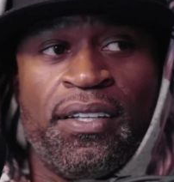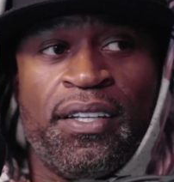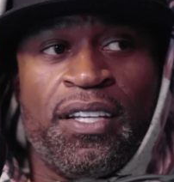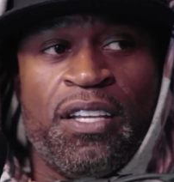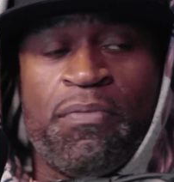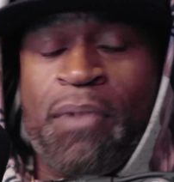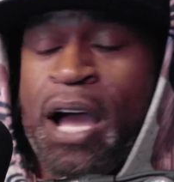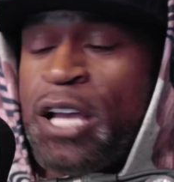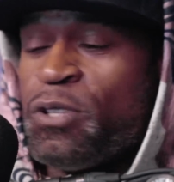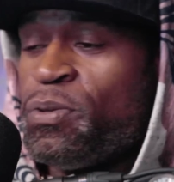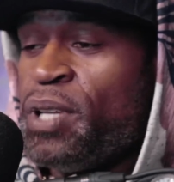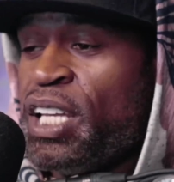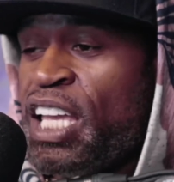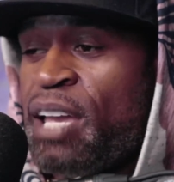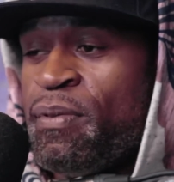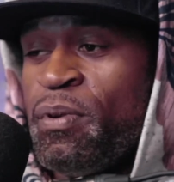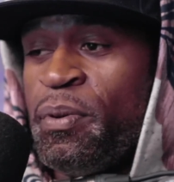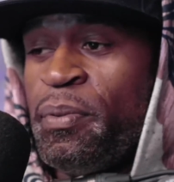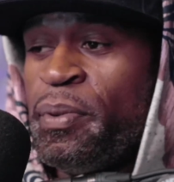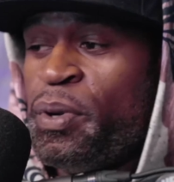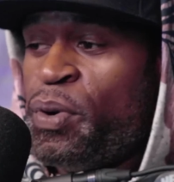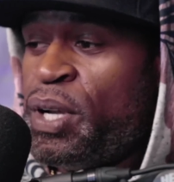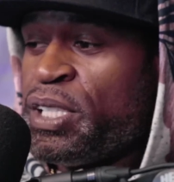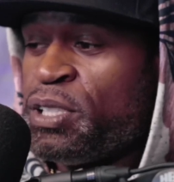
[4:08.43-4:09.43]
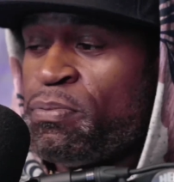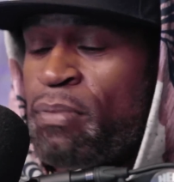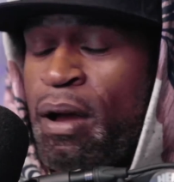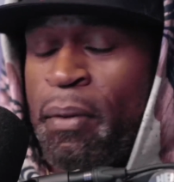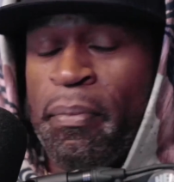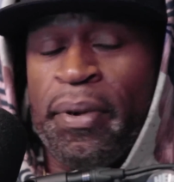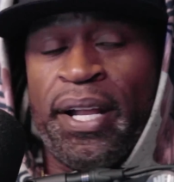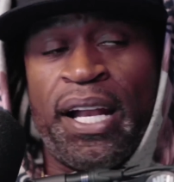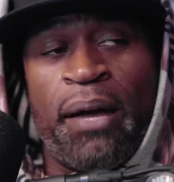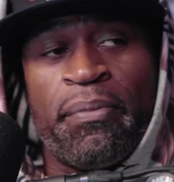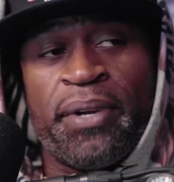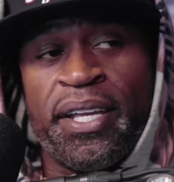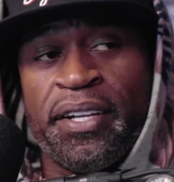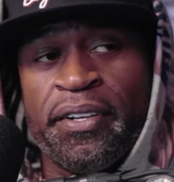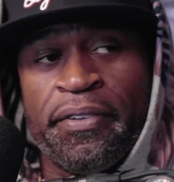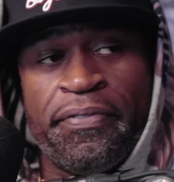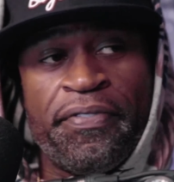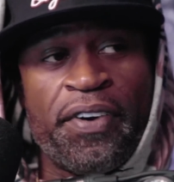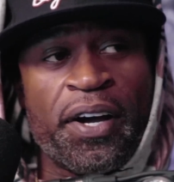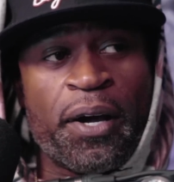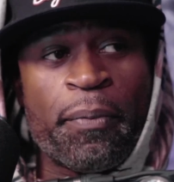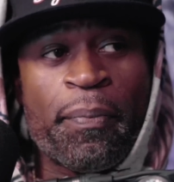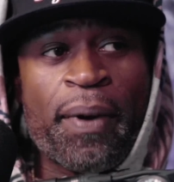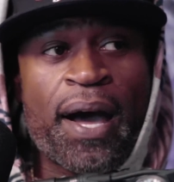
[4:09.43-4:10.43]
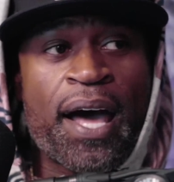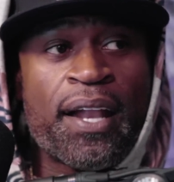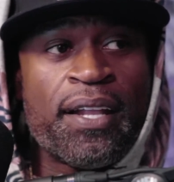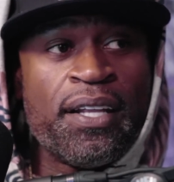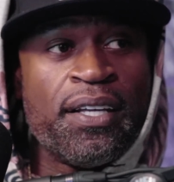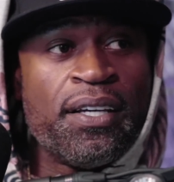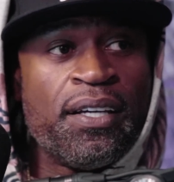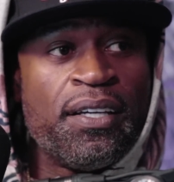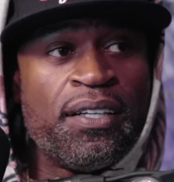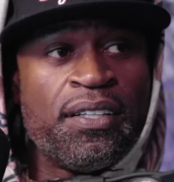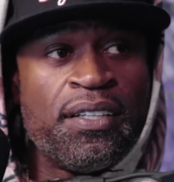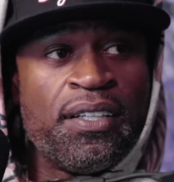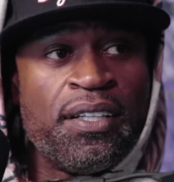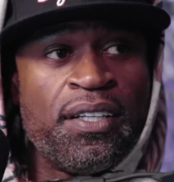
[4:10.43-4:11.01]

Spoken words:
You might as well give me the rest of my money. I'm getting the fuck up out of here.